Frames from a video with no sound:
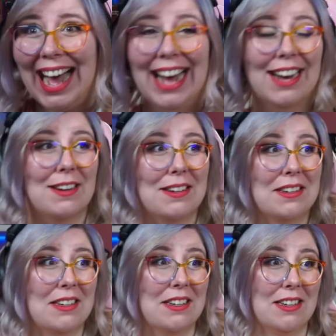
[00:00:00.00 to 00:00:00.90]
Ah! Uh,
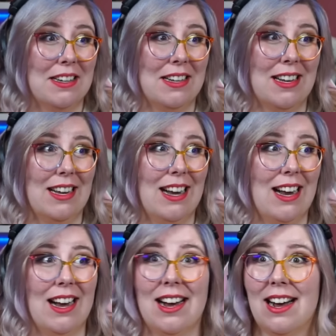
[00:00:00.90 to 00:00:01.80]

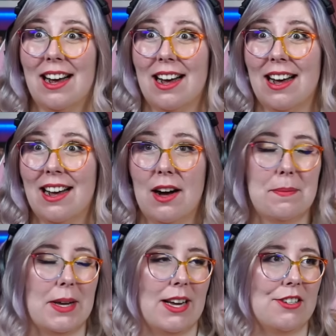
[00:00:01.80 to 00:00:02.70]
yes. Oh
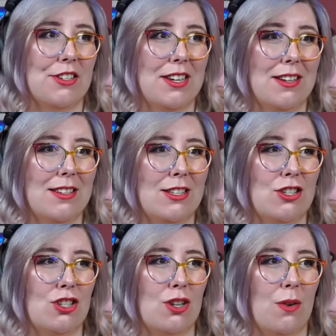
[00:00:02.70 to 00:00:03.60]
my gosh, this
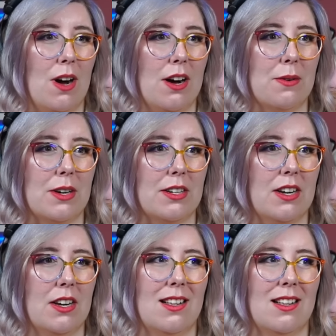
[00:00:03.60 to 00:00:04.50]
is so awkward.
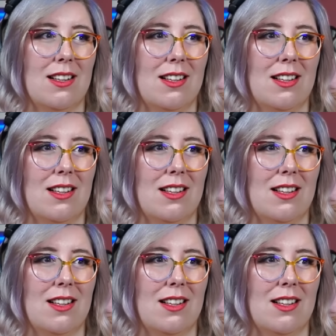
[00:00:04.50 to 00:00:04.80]
Go,